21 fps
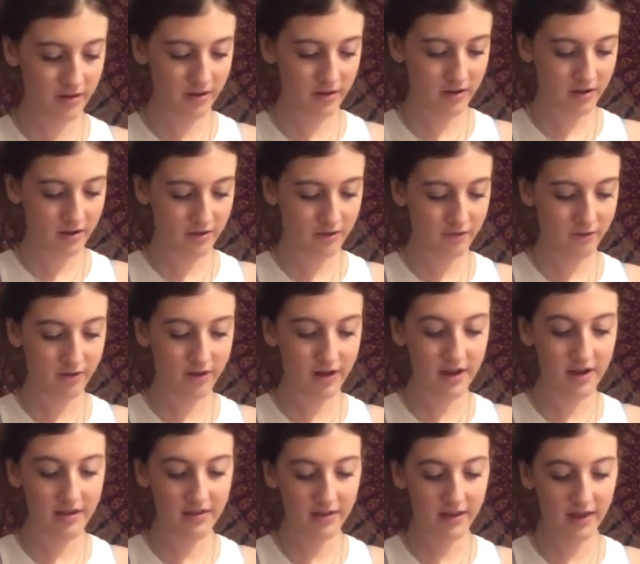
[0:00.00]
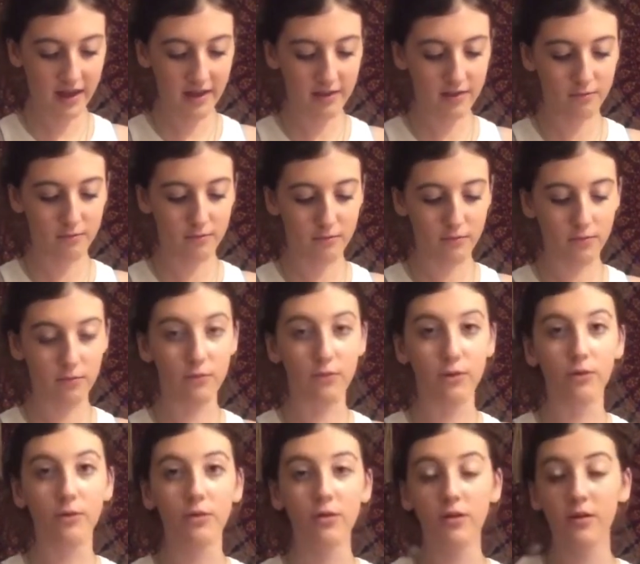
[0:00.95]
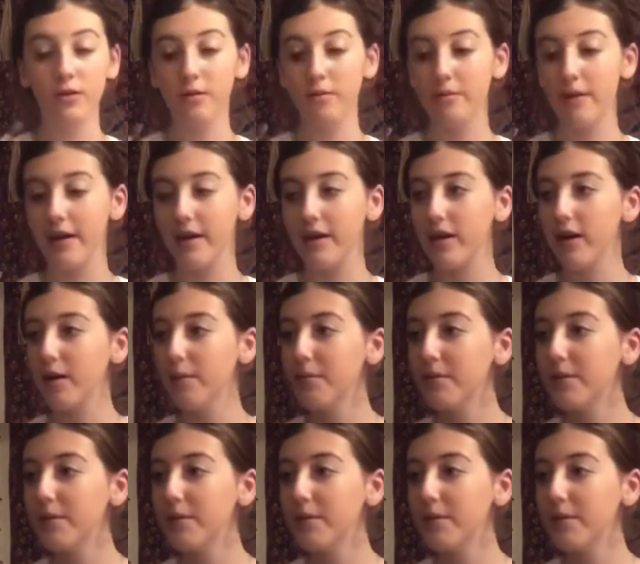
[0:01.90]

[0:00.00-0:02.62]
I really need to get some more makeup.